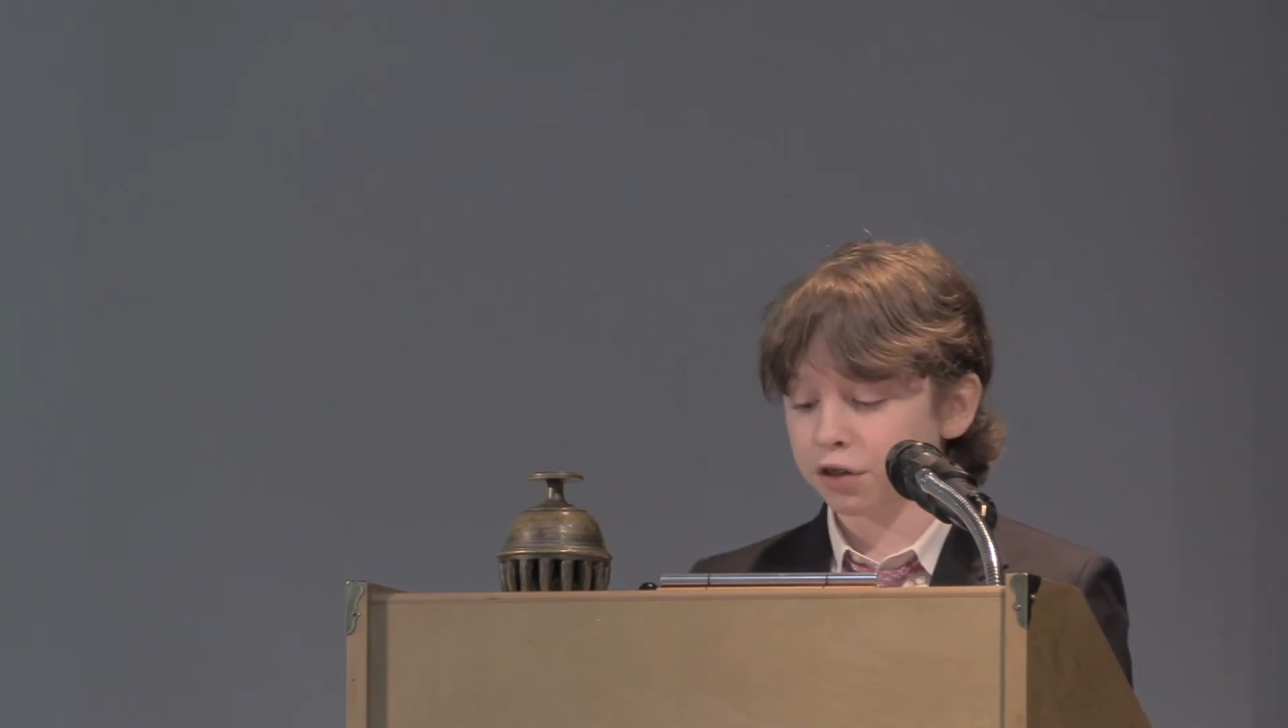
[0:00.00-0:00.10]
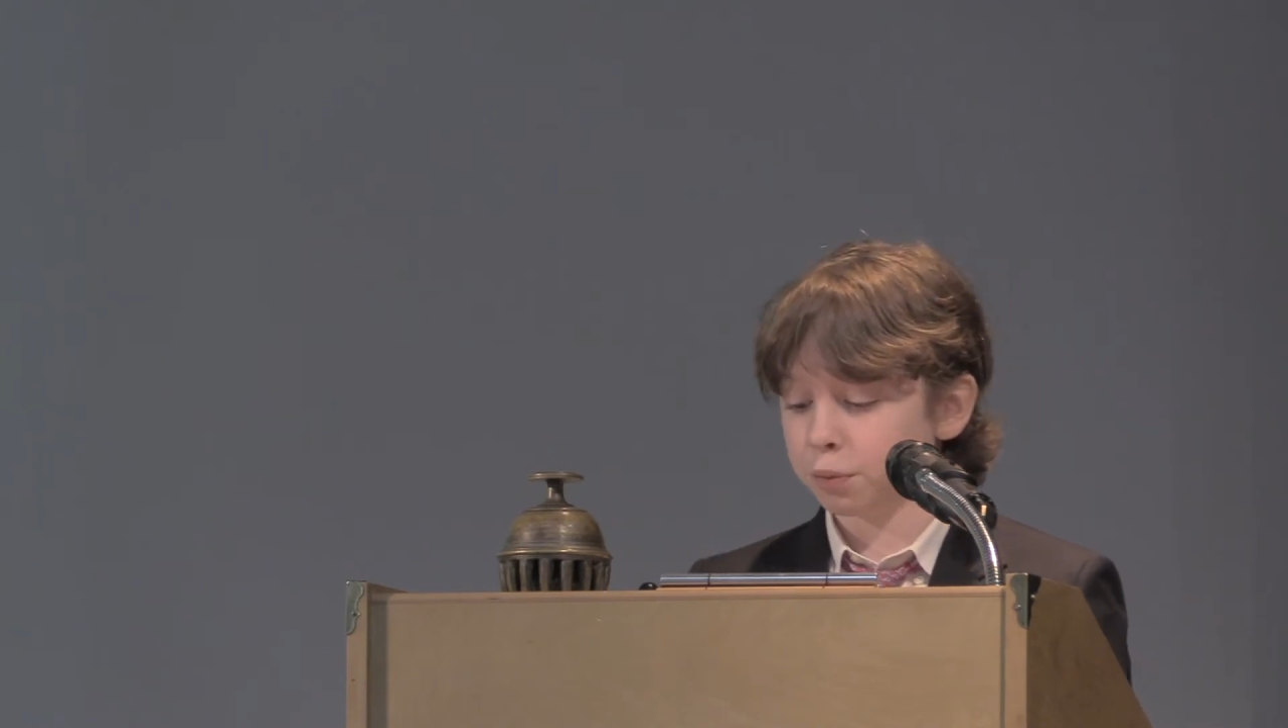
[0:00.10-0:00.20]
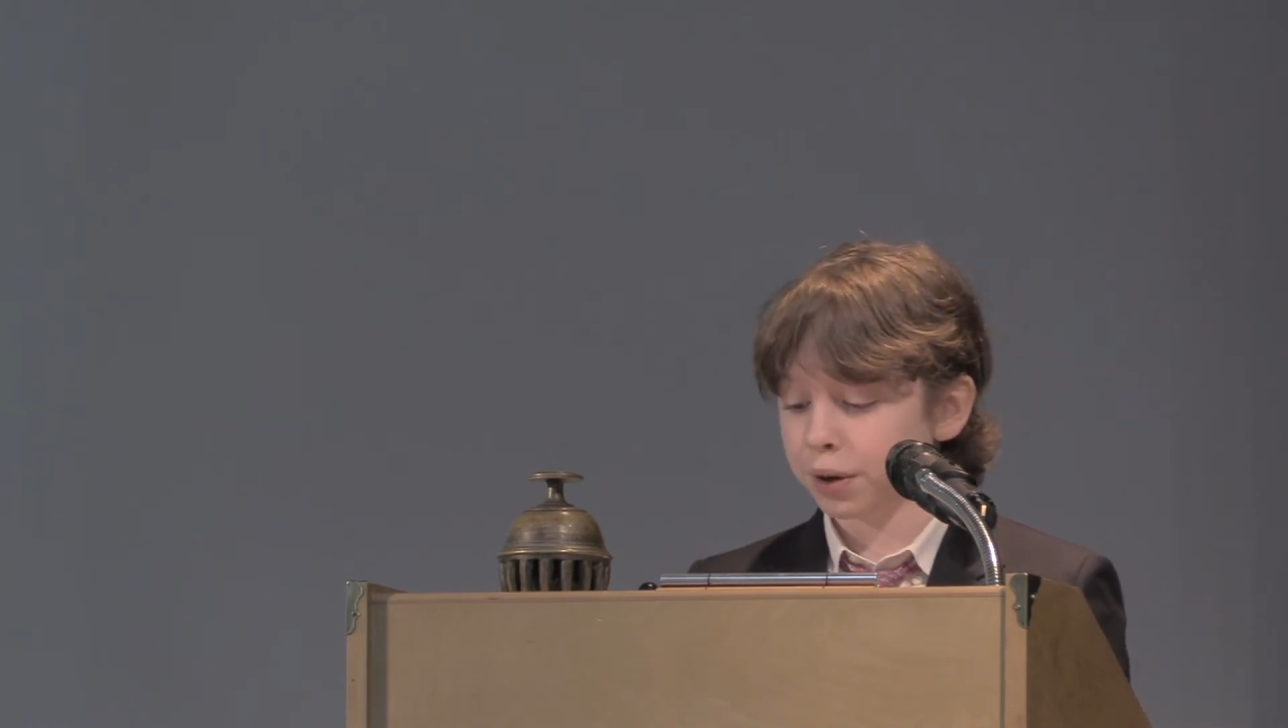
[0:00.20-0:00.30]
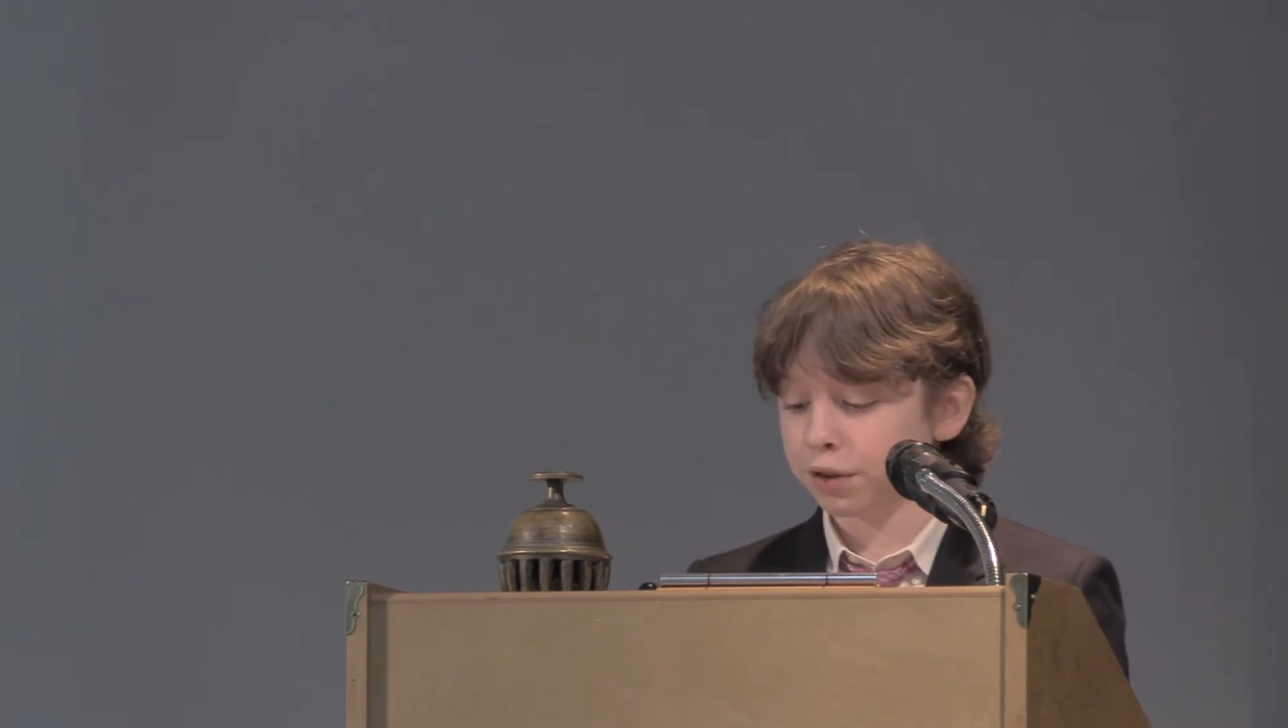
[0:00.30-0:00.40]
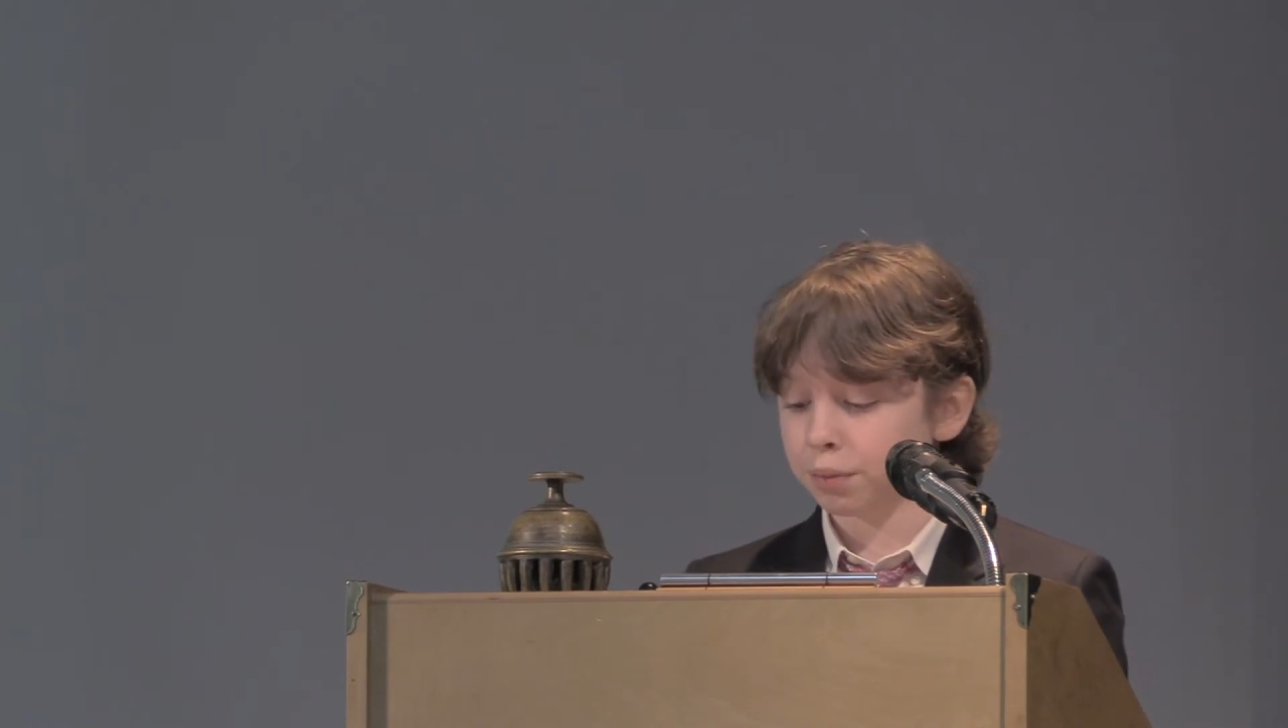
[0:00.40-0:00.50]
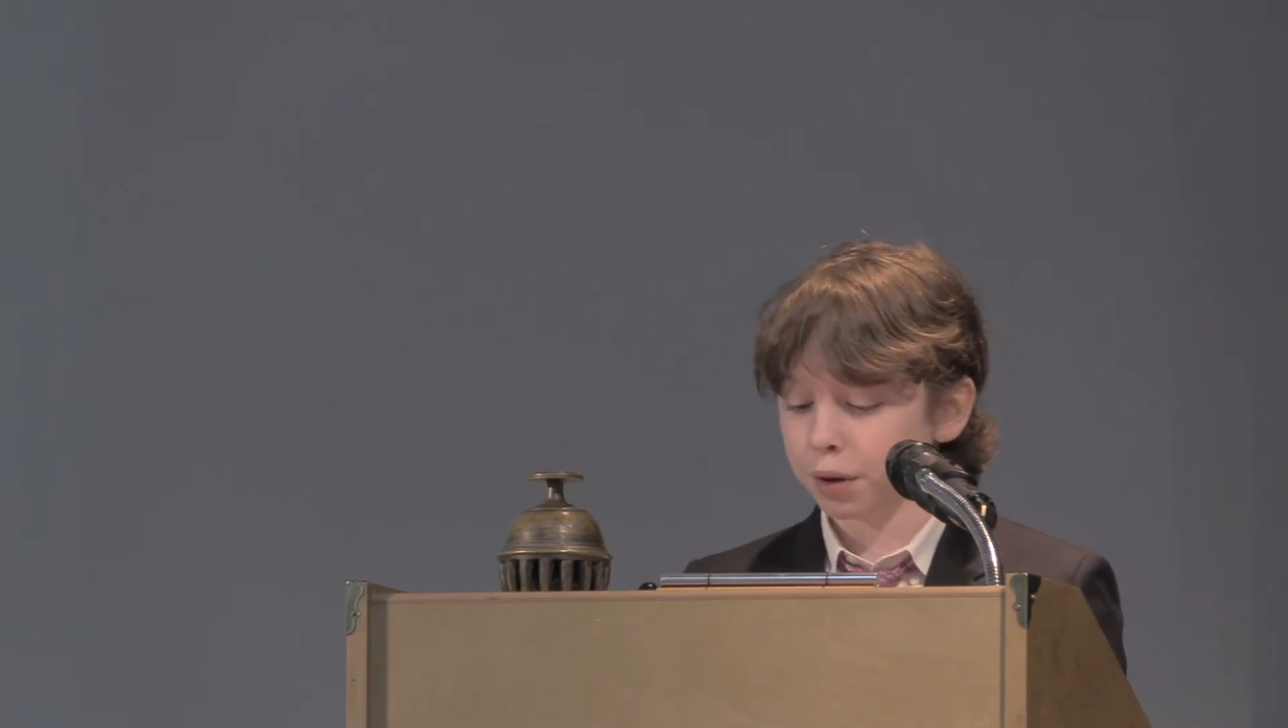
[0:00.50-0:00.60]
the speed as